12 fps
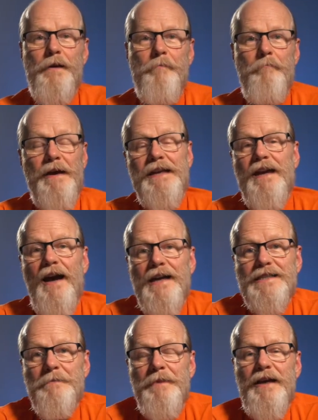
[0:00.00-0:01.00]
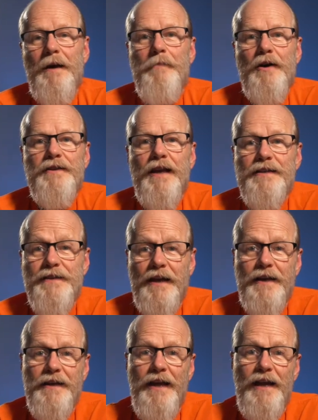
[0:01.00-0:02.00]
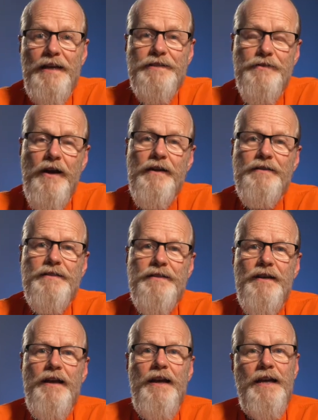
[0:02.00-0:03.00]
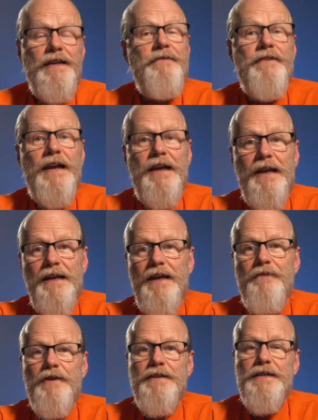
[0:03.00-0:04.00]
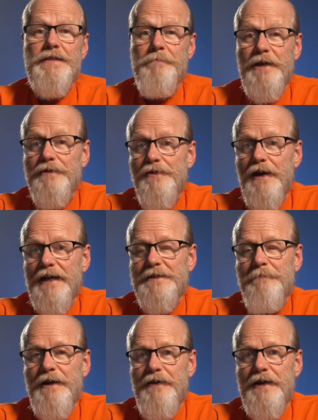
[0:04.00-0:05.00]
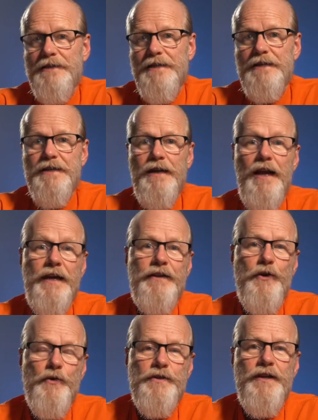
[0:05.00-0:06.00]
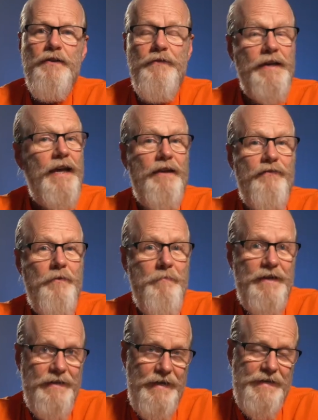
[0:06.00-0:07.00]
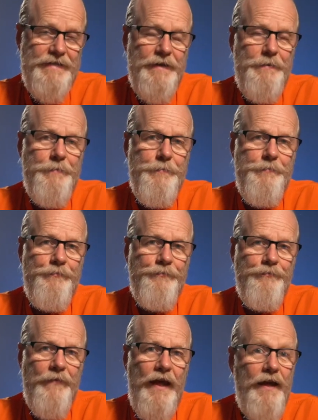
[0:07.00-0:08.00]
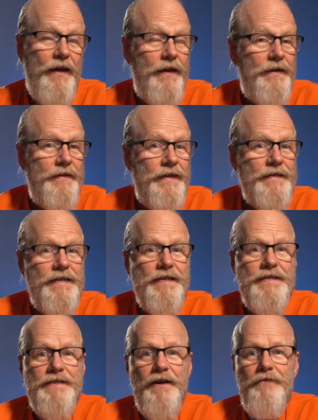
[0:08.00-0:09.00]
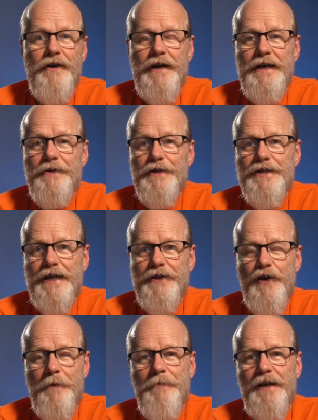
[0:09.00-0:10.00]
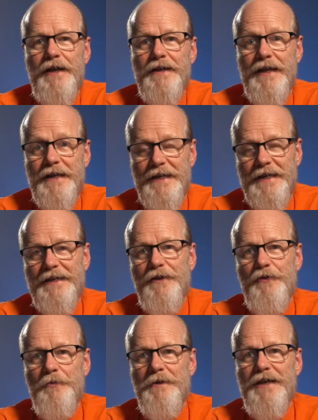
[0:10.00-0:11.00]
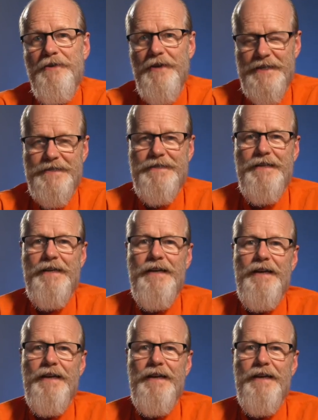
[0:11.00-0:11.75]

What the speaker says: Many ask me about psychedelic drugs and if they can give us spiritual experiences like those we get from meditation. This is a very interesting topic that needs to be addressed.